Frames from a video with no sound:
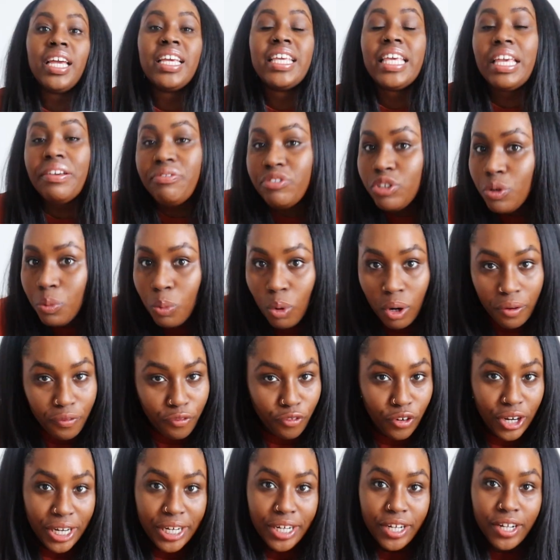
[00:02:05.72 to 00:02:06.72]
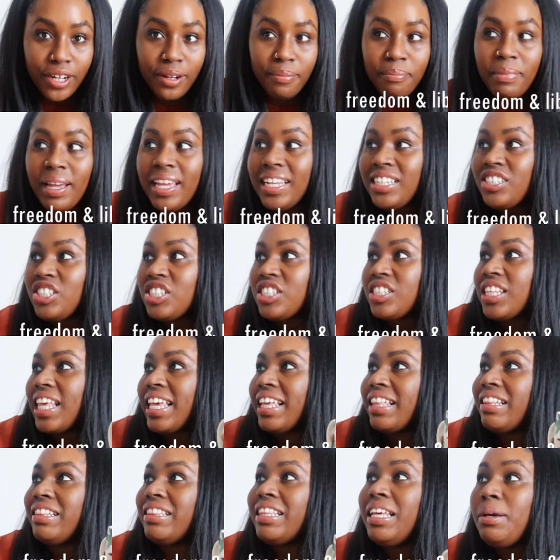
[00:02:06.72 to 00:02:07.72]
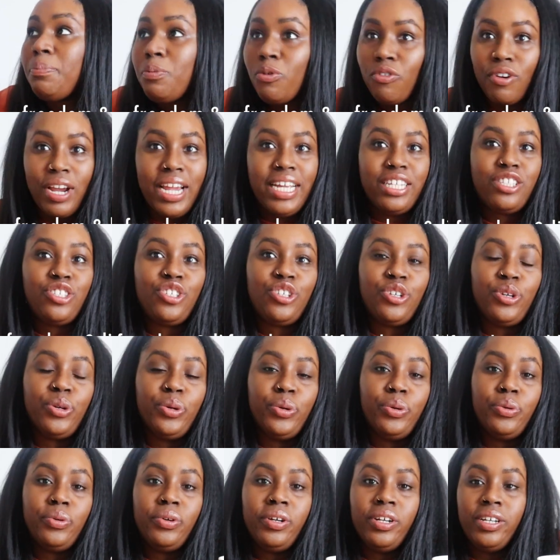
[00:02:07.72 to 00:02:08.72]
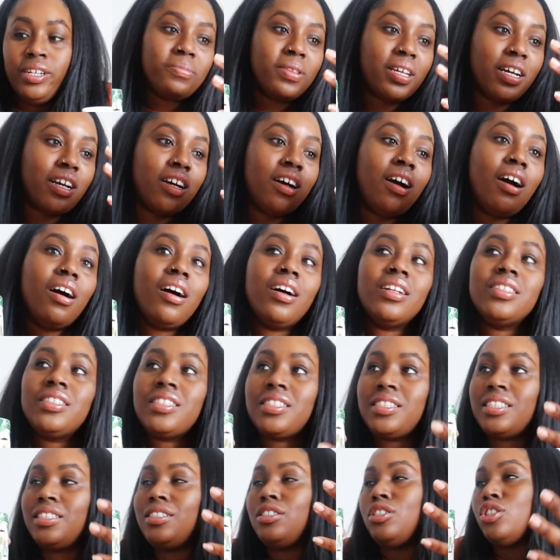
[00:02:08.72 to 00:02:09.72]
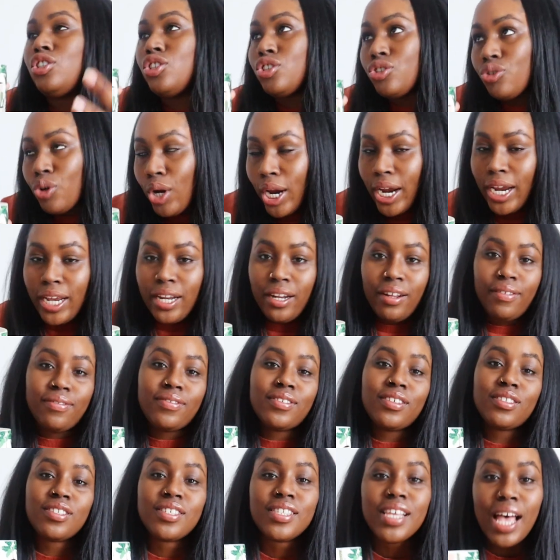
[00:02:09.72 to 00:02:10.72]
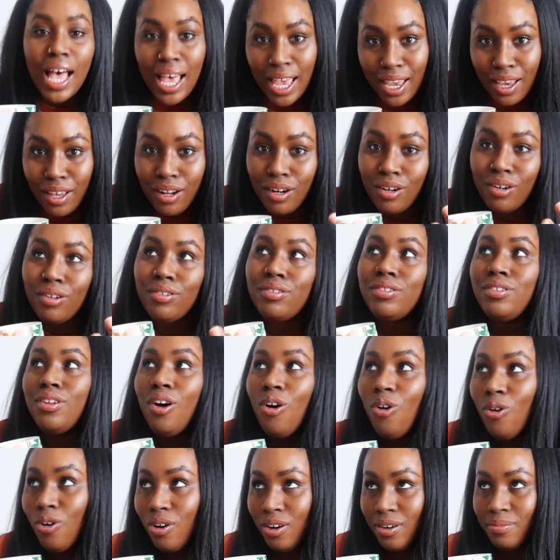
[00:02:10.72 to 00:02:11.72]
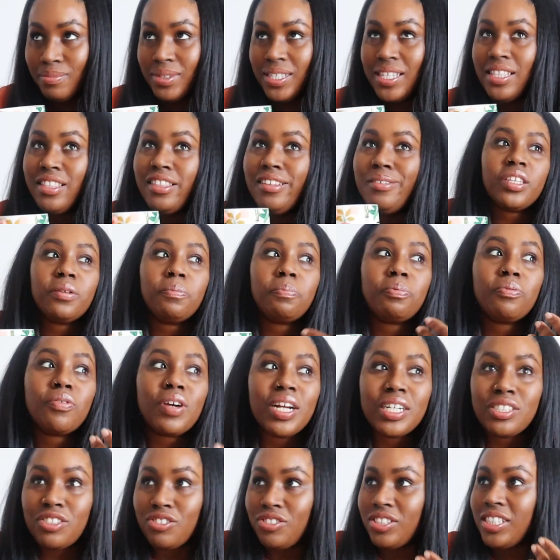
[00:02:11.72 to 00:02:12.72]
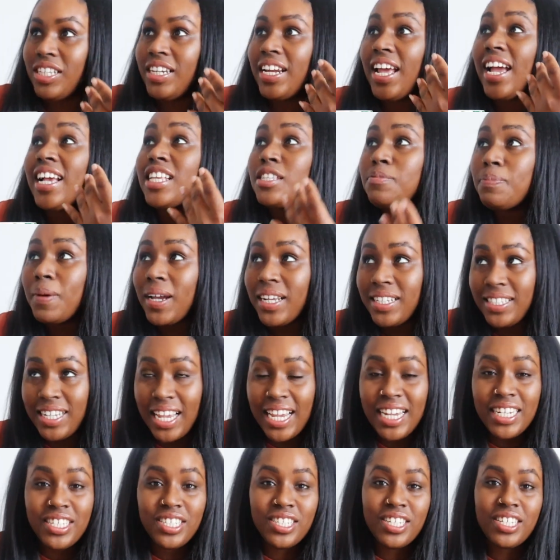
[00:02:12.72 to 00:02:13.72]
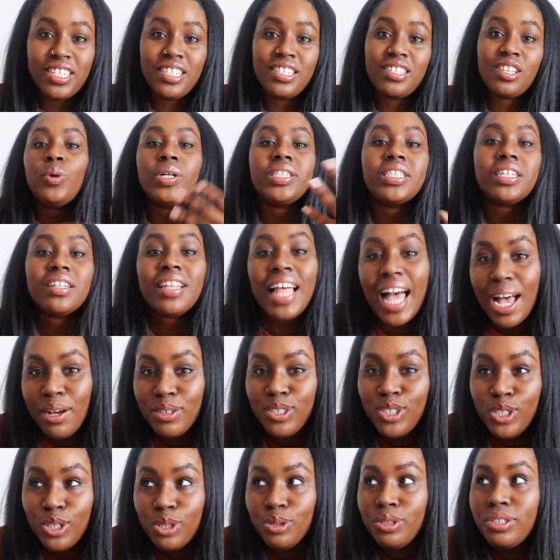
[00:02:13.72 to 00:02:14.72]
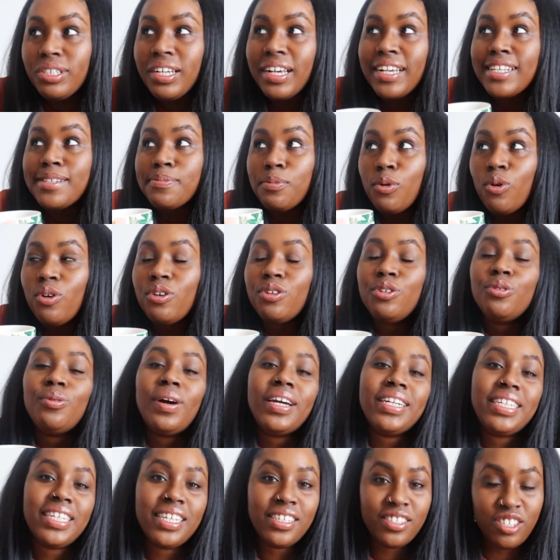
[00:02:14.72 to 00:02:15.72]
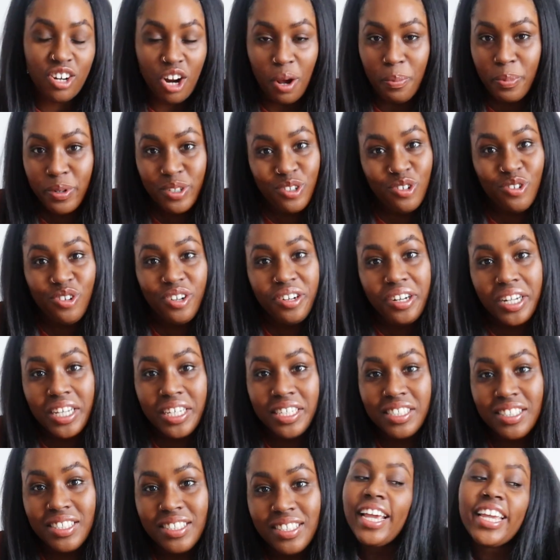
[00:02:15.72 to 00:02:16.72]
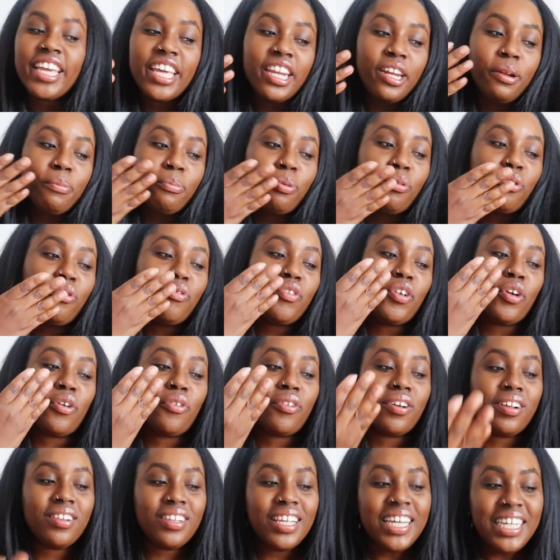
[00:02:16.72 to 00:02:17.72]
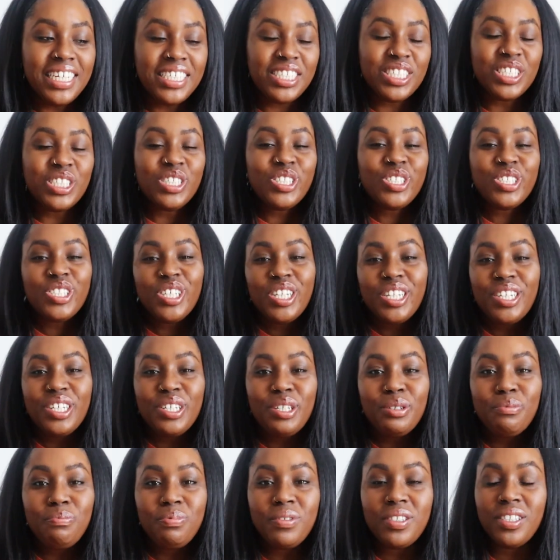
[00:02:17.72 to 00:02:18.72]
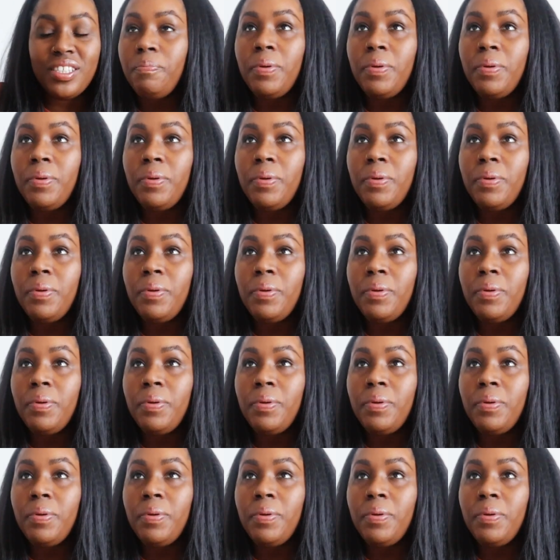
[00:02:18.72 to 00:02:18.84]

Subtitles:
It gives you more freedom. It just like liberates you from the constant strain of societal norms and the pressures and expectations, which allows you to explore new ideas and opportunities. It can improve your relationships.